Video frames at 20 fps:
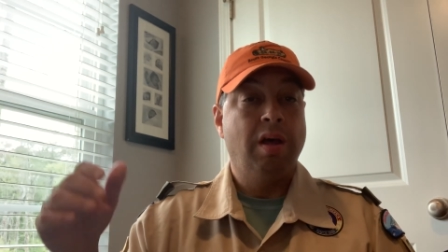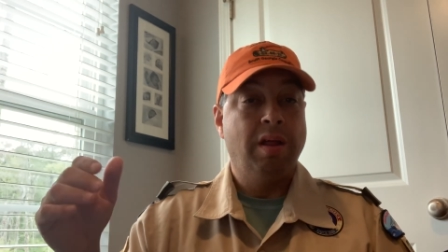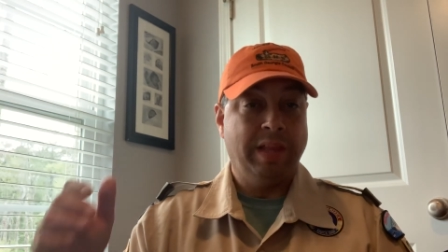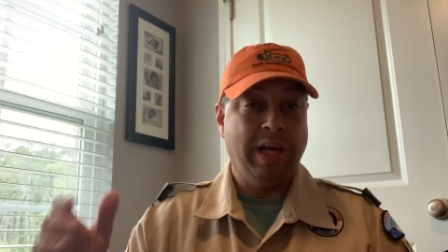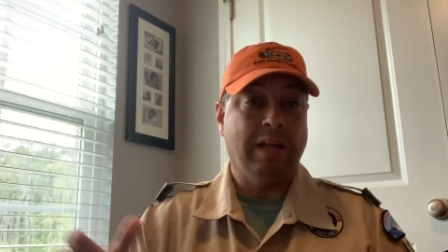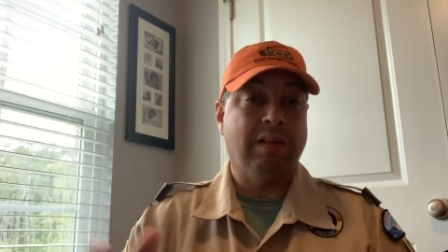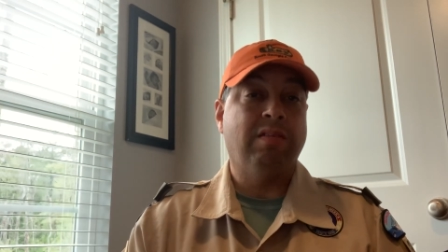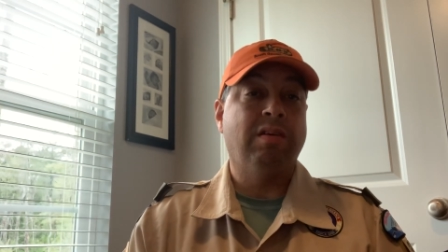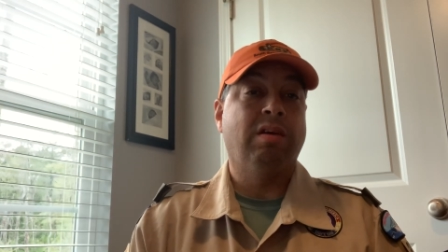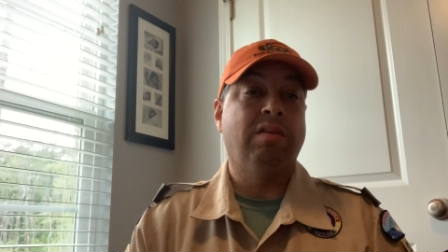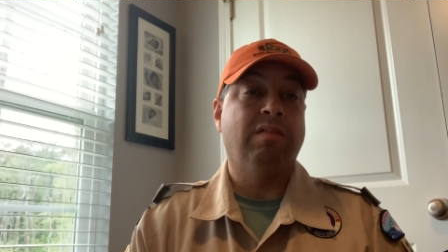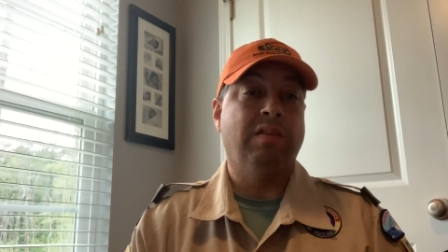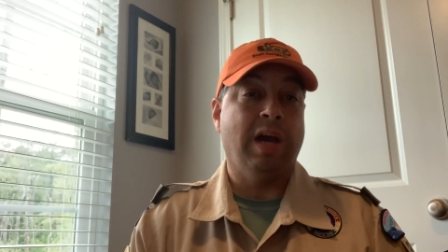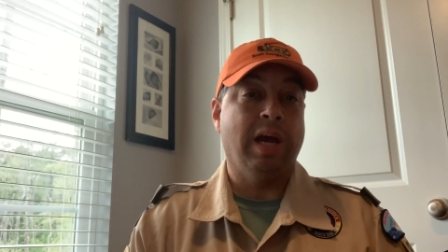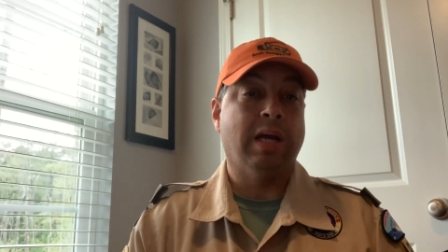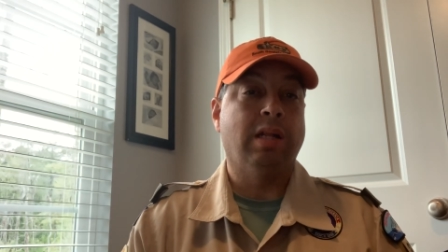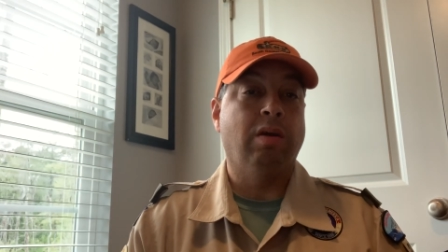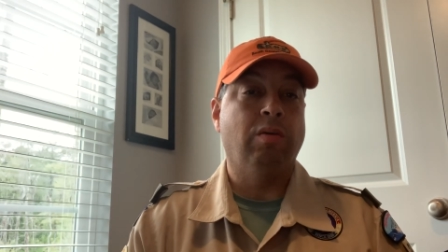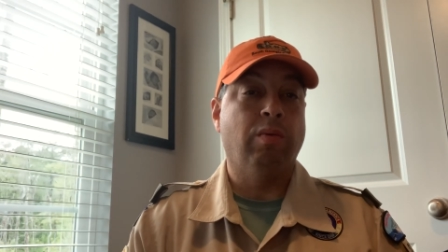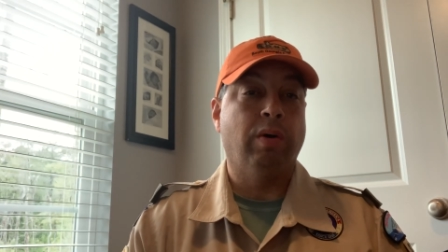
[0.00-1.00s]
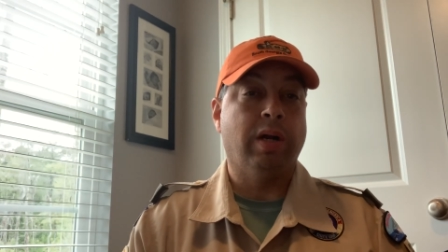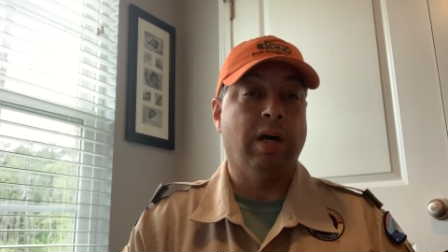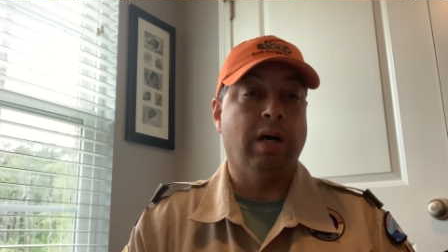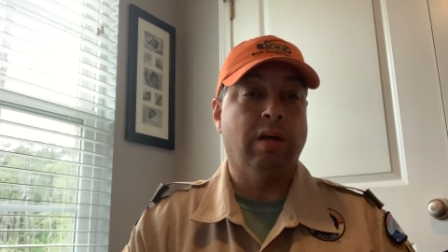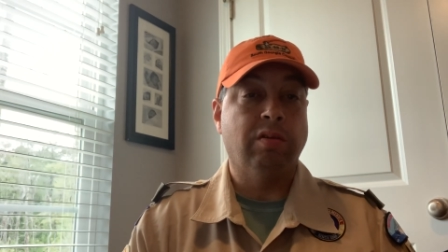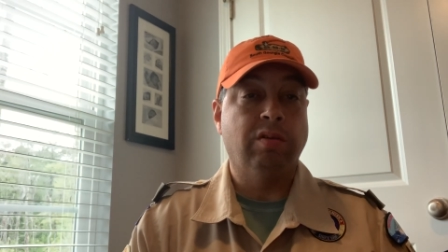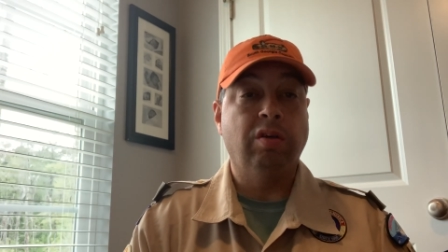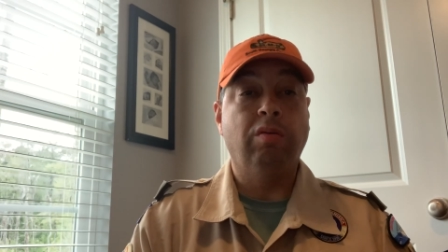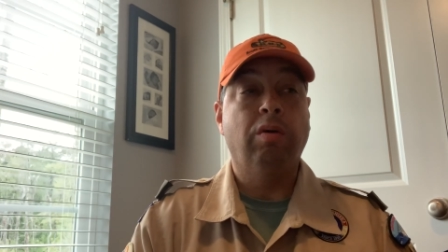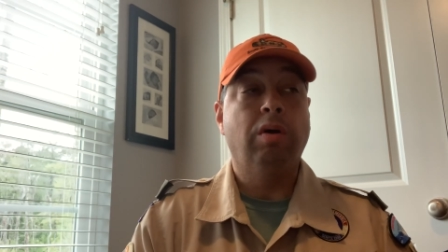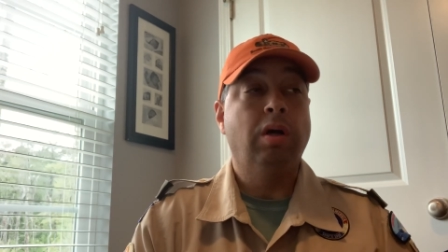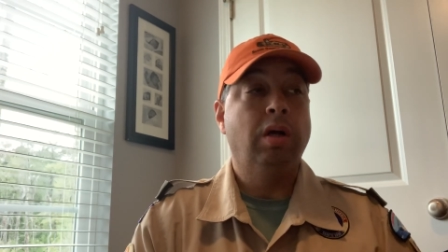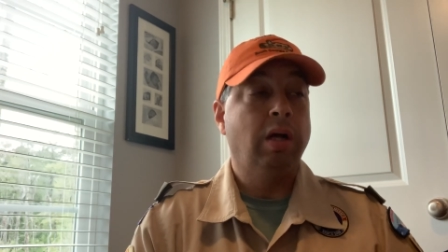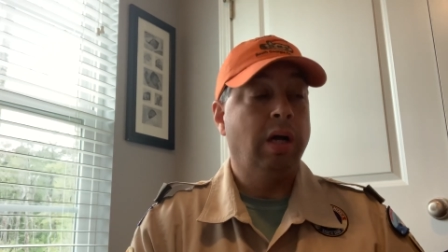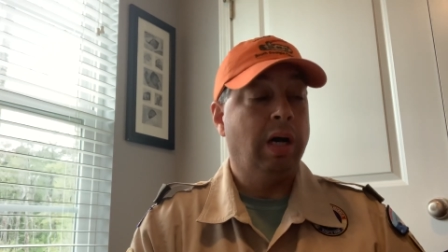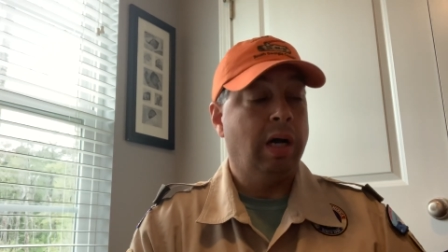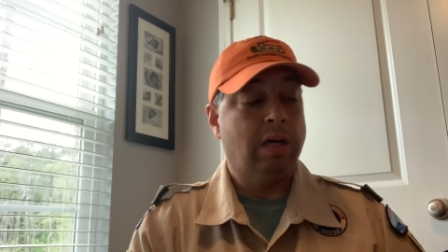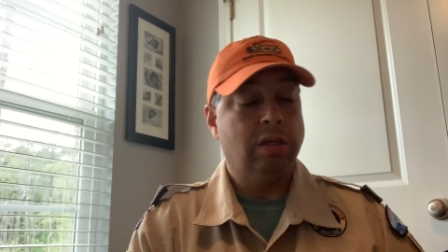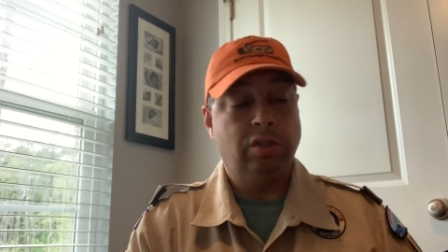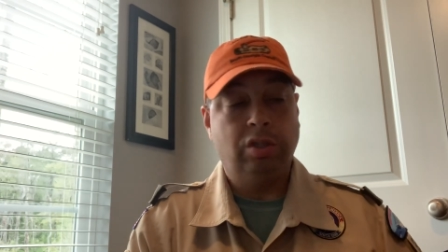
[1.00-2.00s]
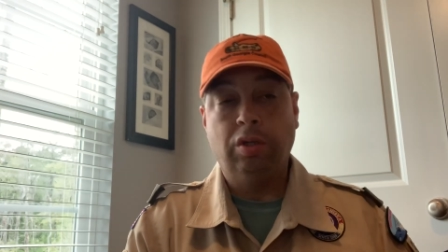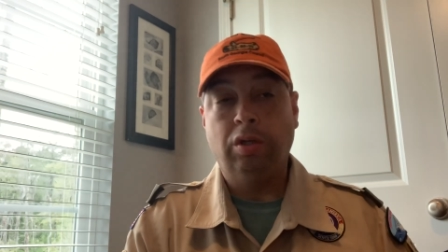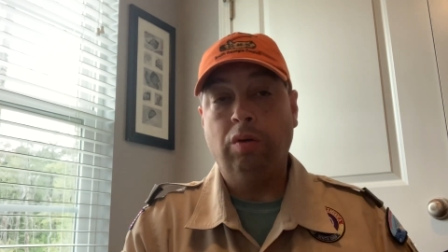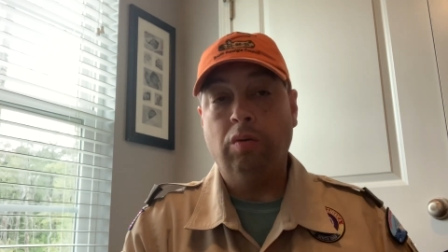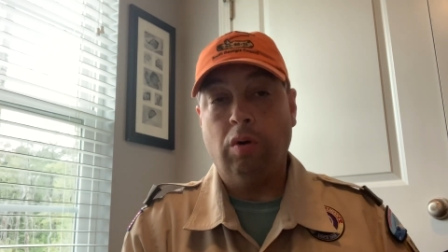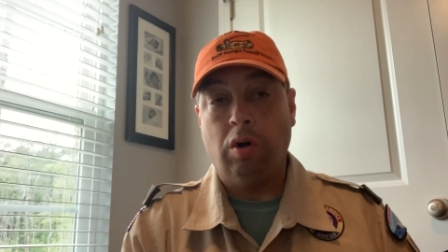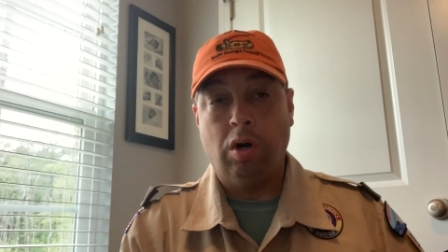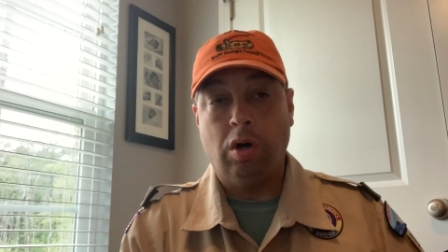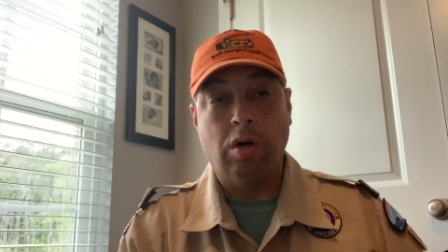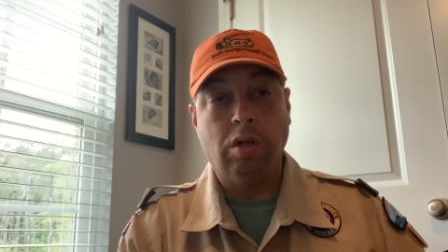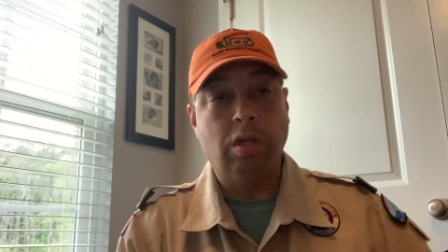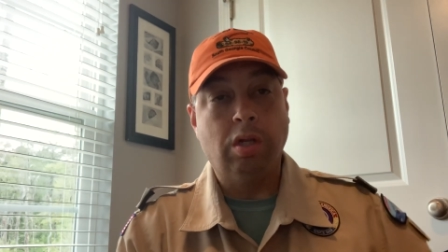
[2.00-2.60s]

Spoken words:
that's exactly what I'll do. I'll show you all